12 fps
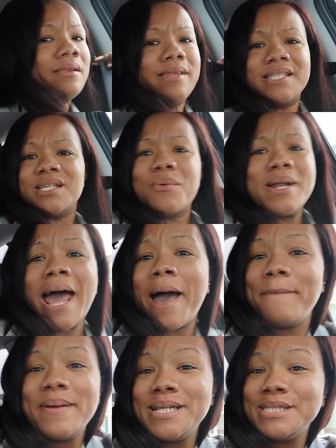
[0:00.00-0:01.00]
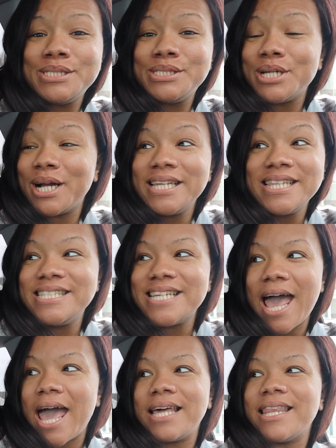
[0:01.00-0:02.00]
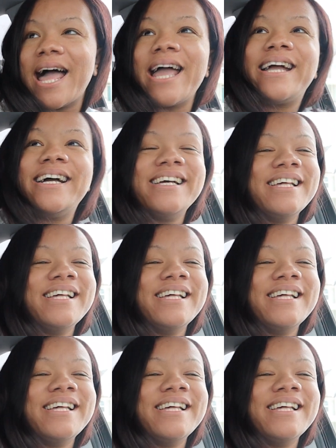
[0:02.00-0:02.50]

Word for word: These are what happens during the day, like